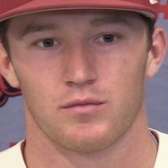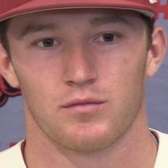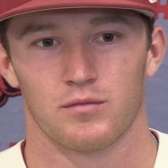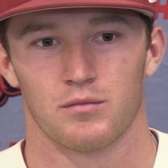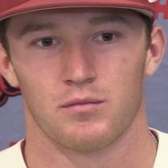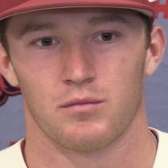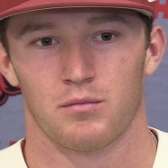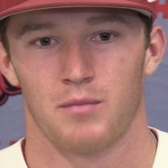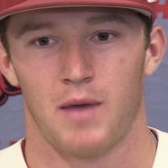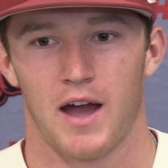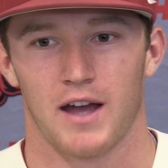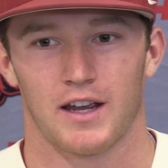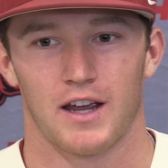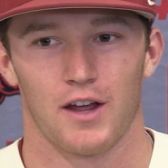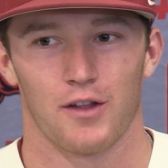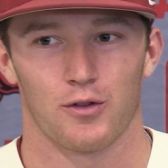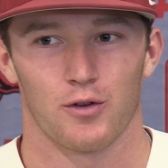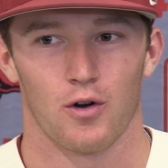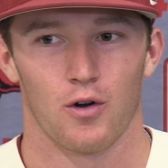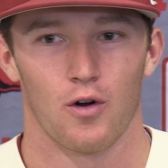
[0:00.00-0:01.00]
Matt
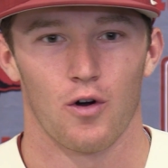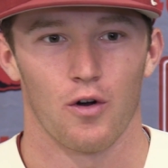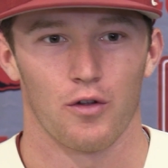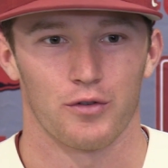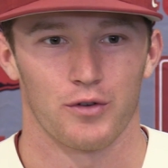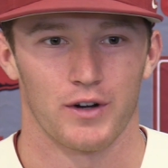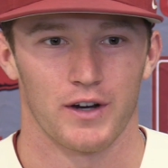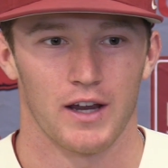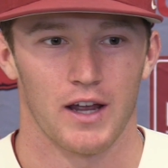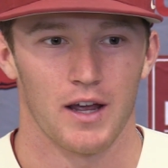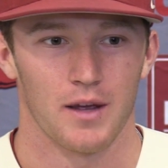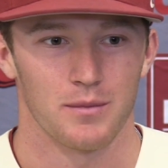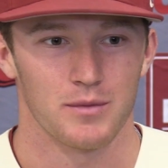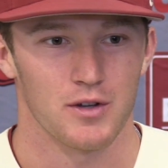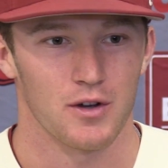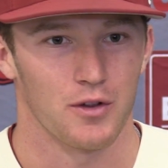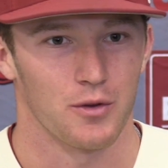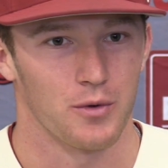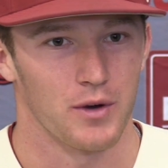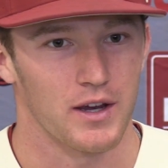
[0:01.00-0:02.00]
can't throw all 3
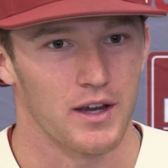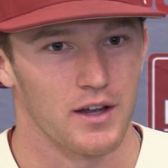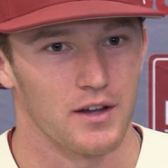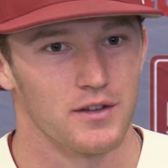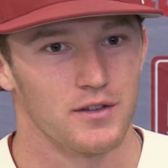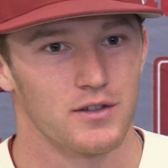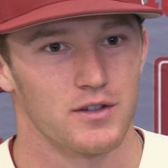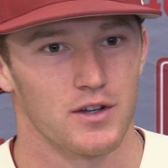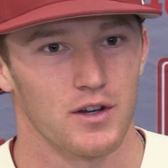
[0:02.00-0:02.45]
games on the weekend,